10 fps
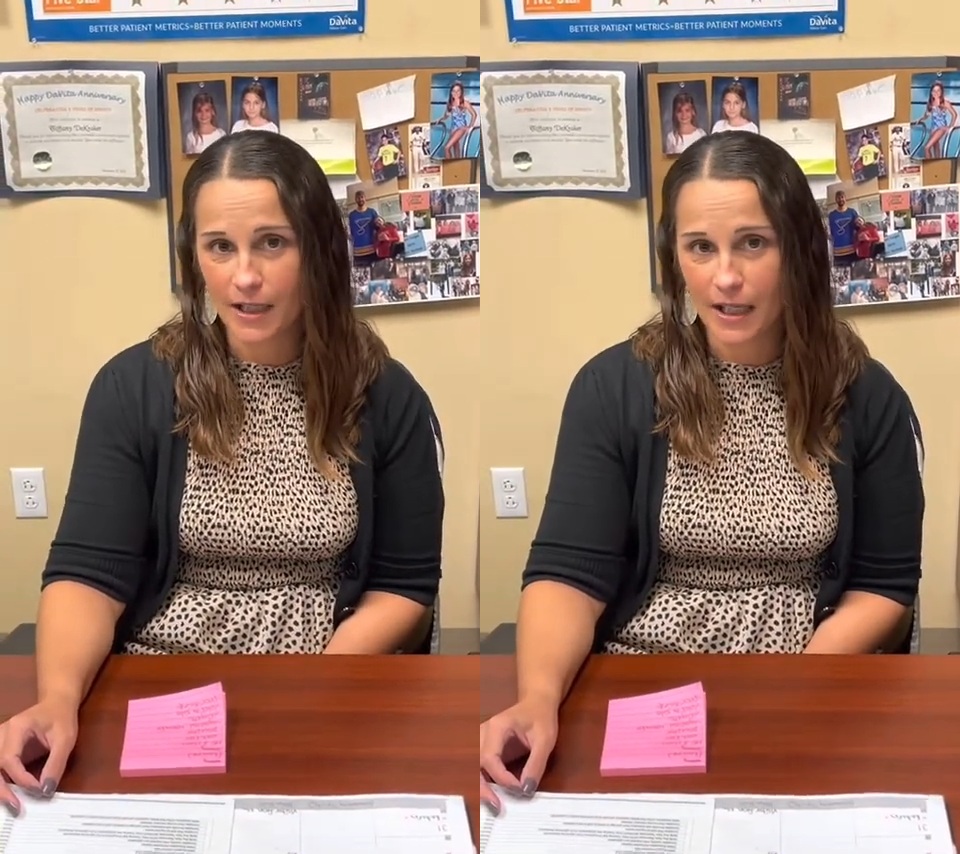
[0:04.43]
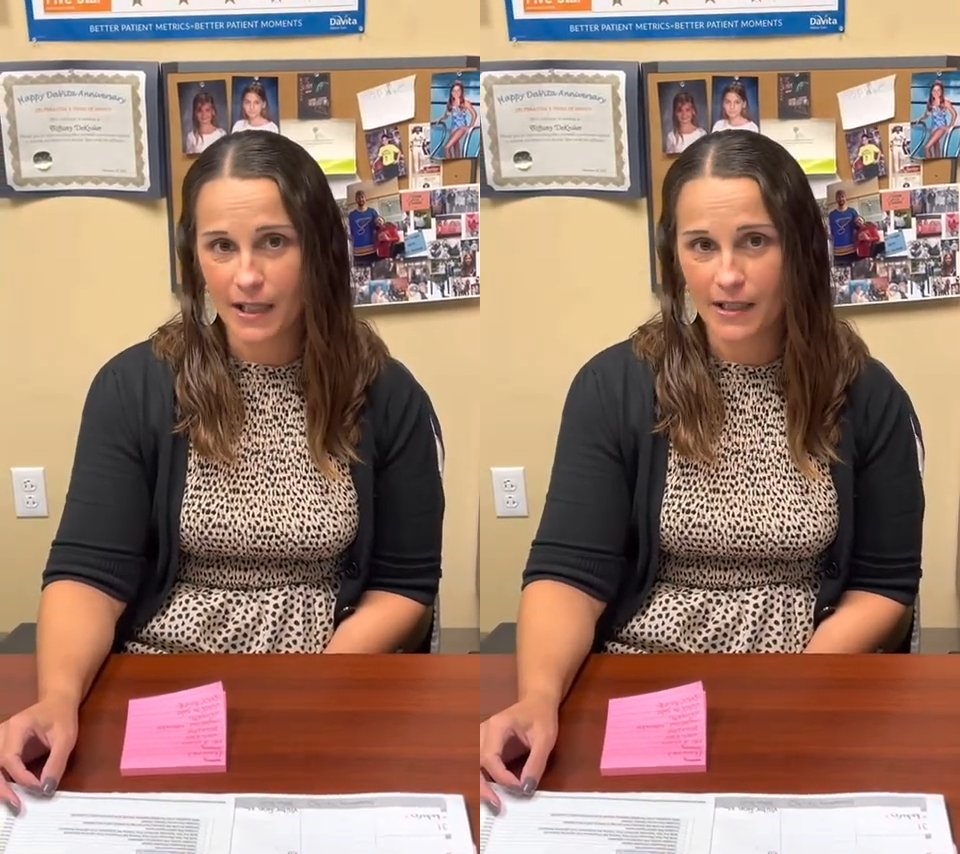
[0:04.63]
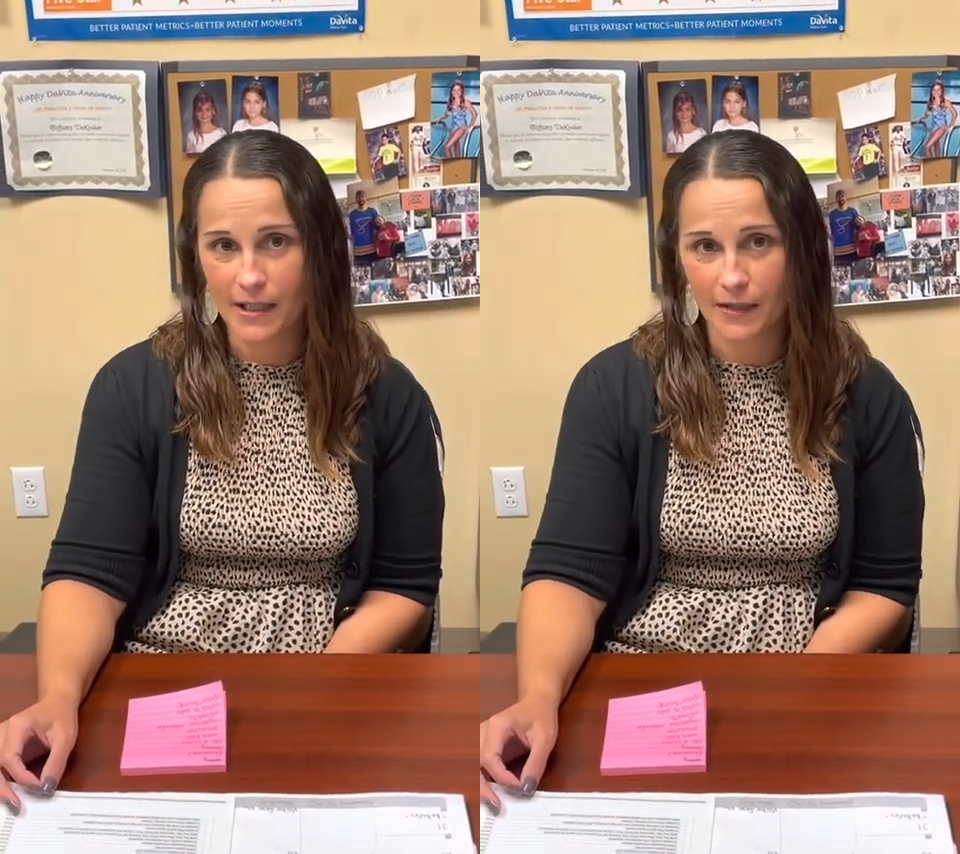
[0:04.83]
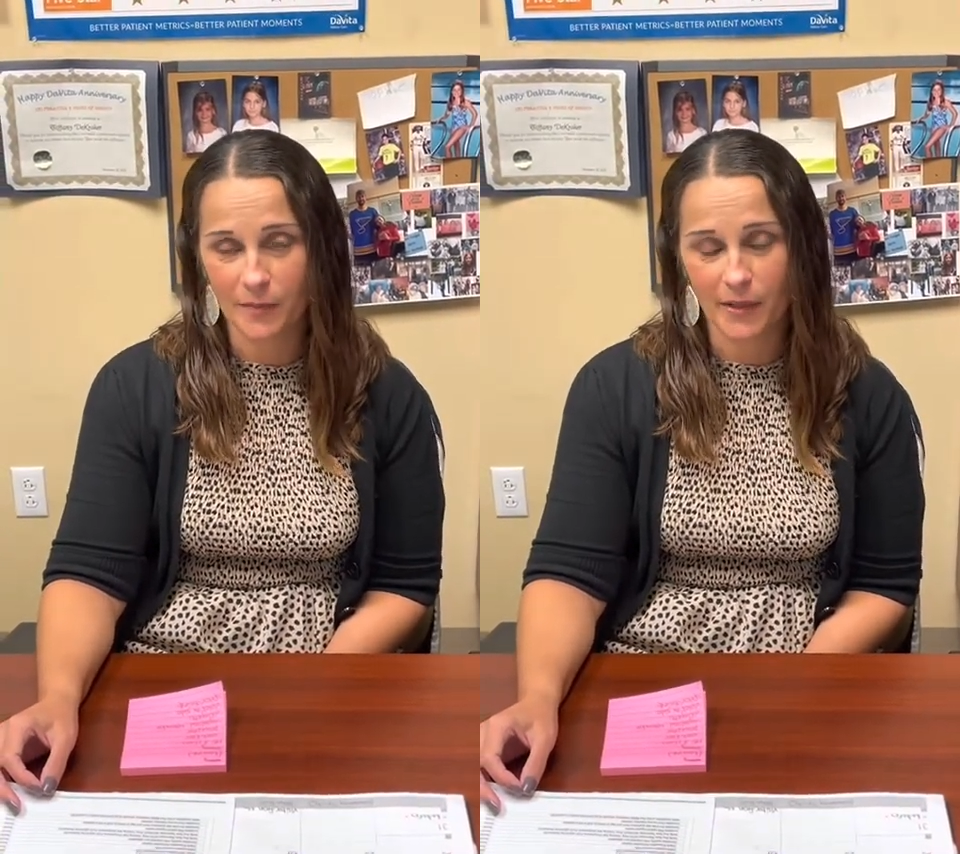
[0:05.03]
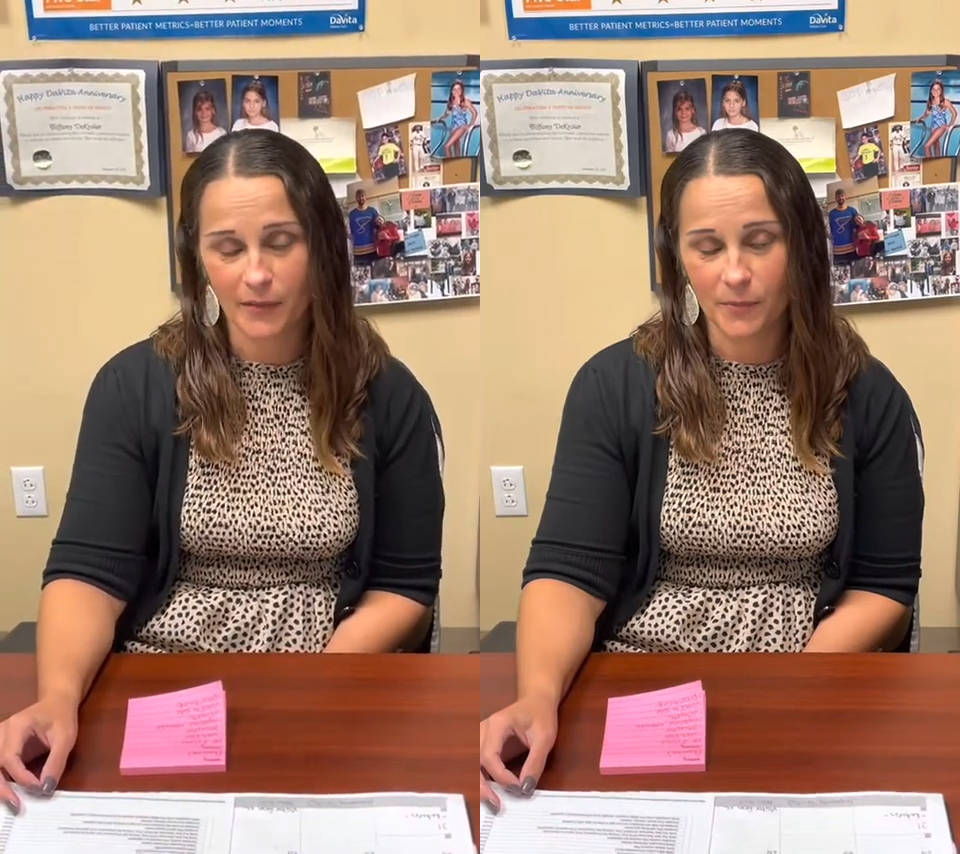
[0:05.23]
I have
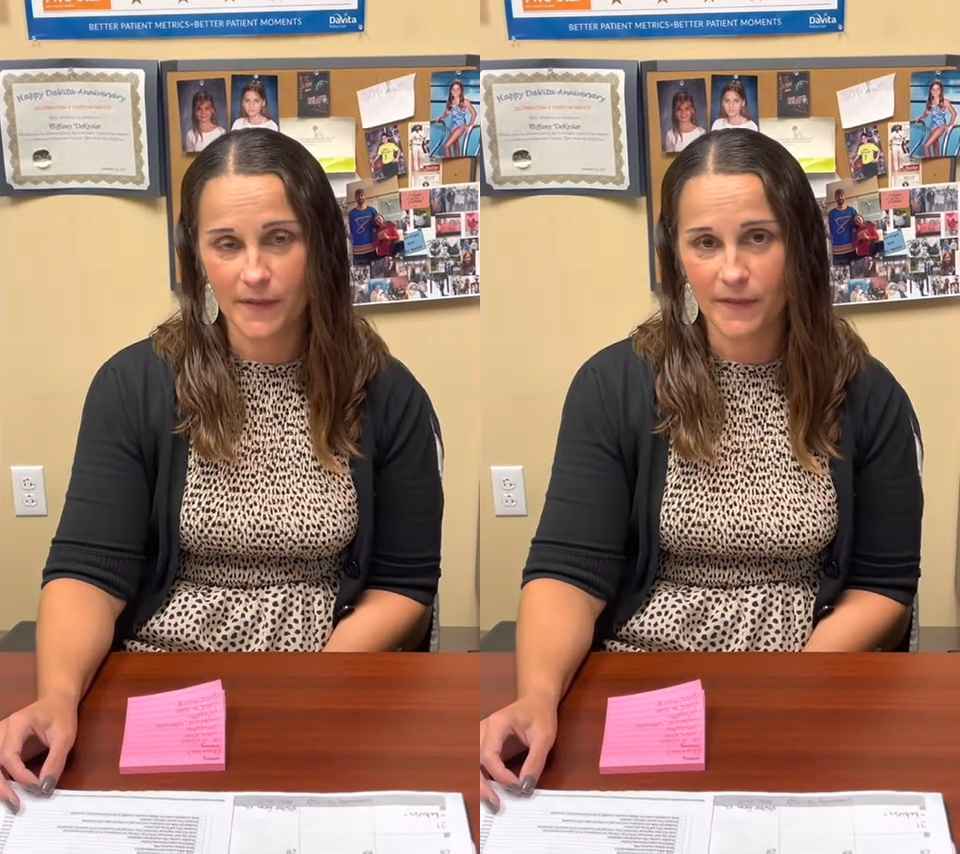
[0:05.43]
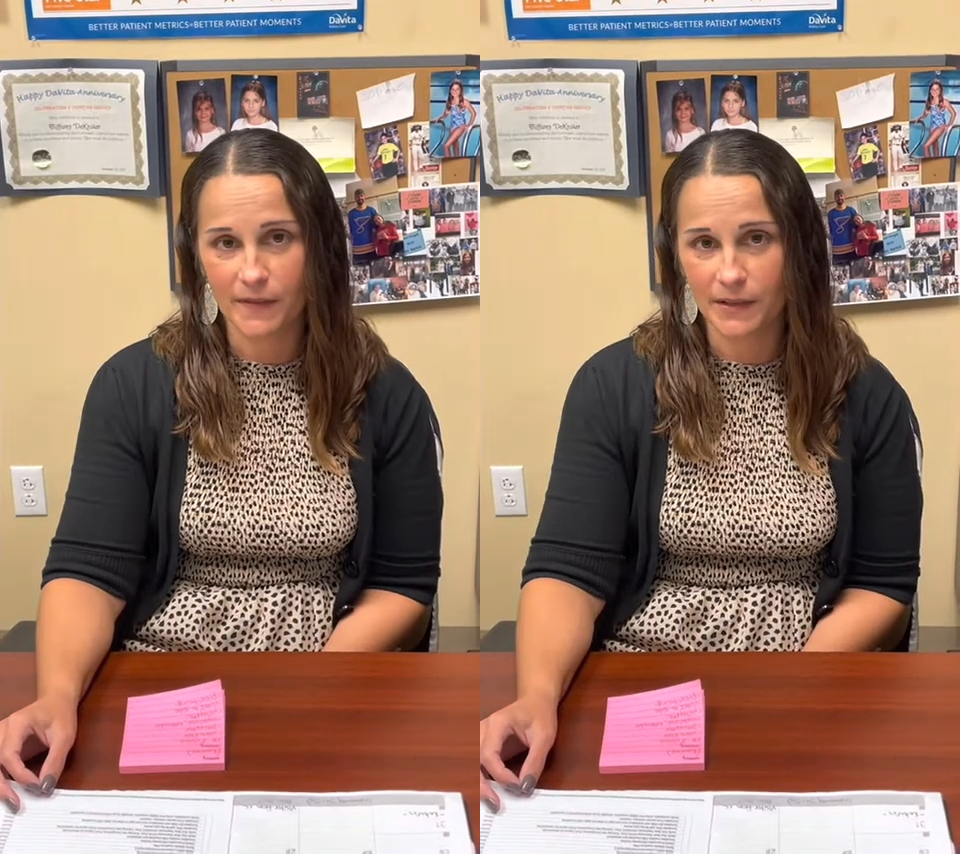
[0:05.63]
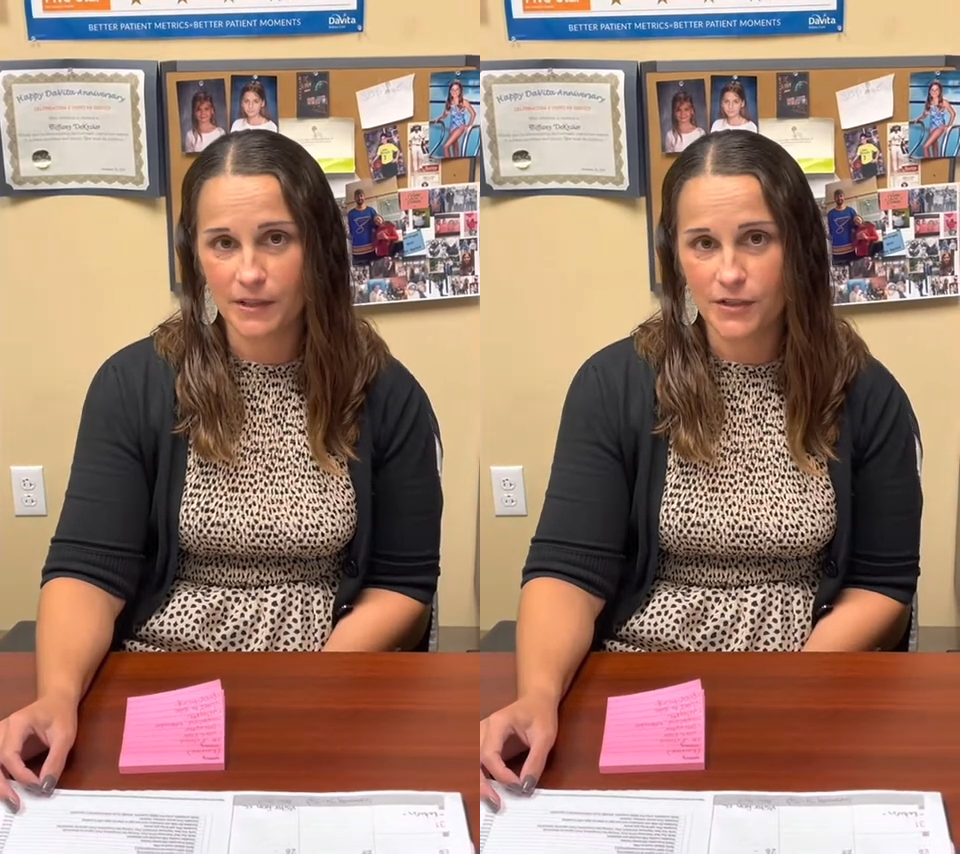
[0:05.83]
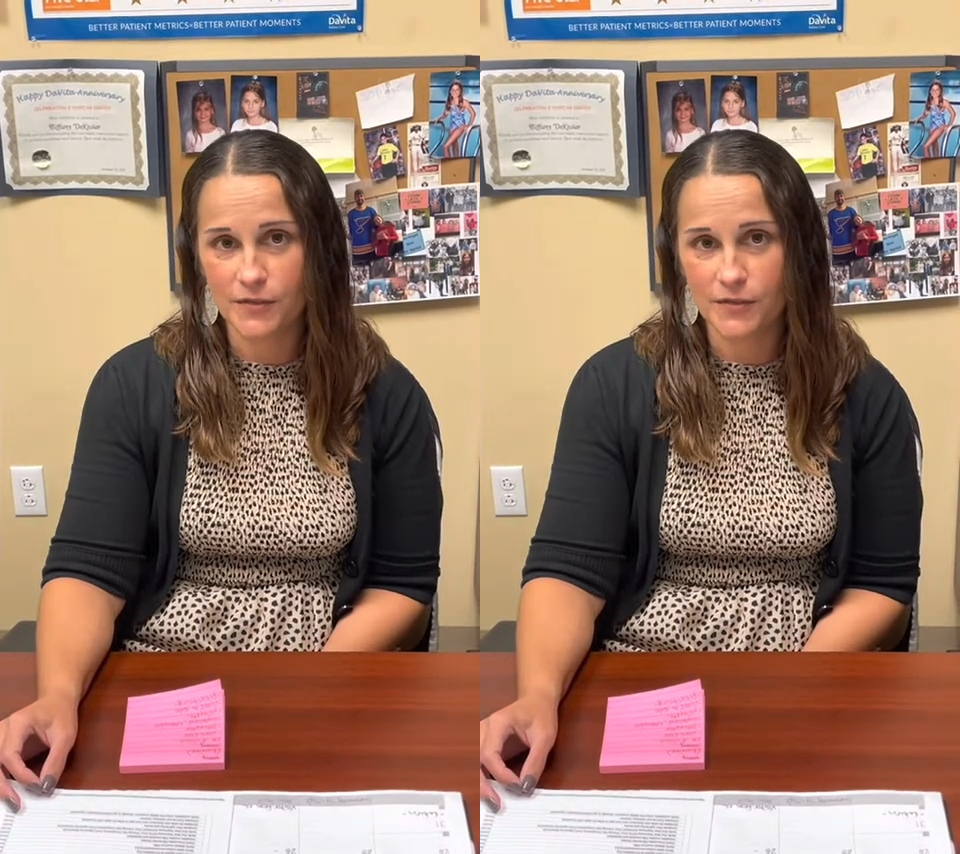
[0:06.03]
been with the village